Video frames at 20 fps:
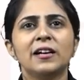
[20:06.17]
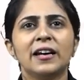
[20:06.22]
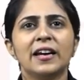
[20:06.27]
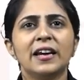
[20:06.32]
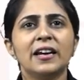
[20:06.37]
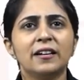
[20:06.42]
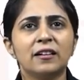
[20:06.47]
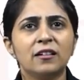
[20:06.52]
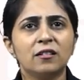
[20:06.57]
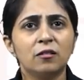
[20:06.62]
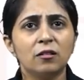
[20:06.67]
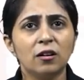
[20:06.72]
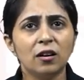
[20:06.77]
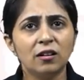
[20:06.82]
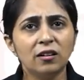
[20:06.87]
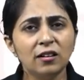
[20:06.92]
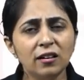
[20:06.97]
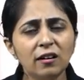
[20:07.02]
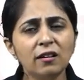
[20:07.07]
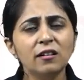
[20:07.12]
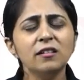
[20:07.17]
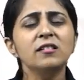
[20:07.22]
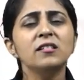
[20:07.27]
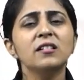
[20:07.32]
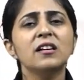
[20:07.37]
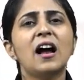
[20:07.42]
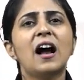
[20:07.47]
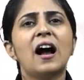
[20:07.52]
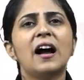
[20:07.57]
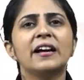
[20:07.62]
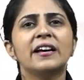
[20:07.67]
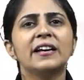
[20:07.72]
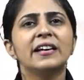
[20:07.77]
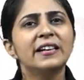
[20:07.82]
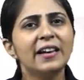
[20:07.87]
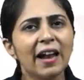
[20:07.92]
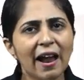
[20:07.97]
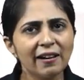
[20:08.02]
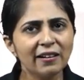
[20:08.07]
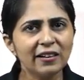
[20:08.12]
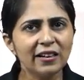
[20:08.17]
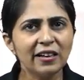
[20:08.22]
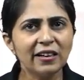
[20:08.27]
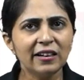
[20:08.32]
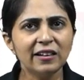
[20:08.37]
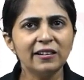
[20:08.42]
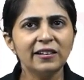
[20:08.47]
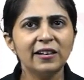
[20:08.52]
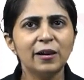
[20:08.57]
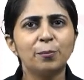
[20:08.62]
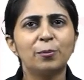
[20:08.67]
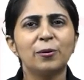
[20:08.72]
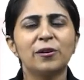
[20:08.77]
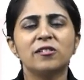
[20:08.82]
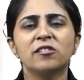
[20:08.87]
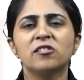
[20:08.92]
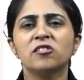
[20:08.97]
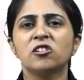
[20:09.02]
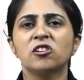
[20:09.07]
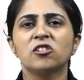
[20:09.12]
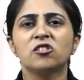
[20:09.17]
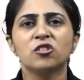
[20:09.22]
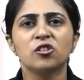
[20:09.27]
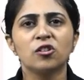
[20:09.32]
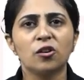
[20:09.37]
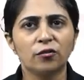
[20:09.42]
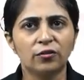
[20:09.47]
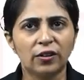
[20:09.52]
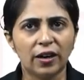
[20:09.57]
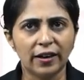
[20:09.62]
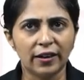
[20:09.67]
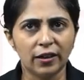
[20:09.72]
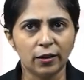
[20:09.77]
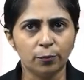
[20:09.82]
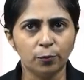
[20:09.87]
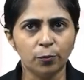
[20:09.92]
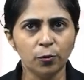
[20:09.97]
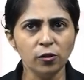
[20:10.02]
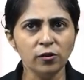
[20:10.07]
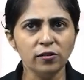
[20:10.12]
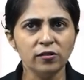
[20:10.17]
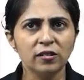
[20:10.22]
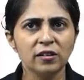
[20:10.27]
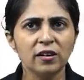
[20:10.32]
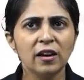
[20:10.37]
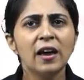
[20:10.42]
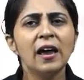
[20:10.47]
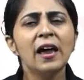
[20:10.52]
it learns a hierarchical representation of the inputs